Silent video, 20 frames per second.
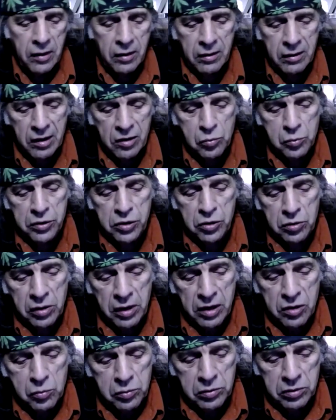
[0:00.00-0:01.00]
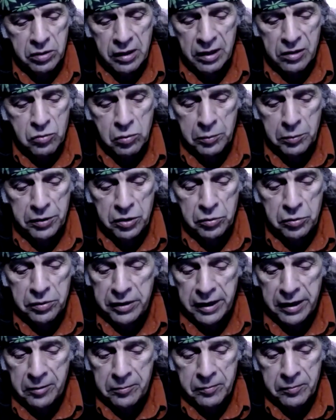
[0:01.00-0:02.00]
as we as we that's what we do
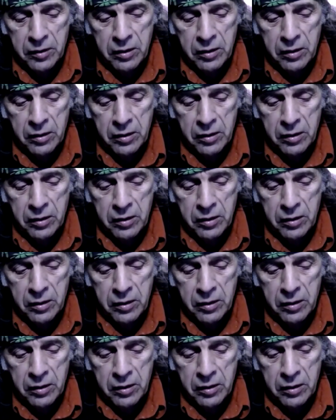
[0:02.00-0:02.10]
today.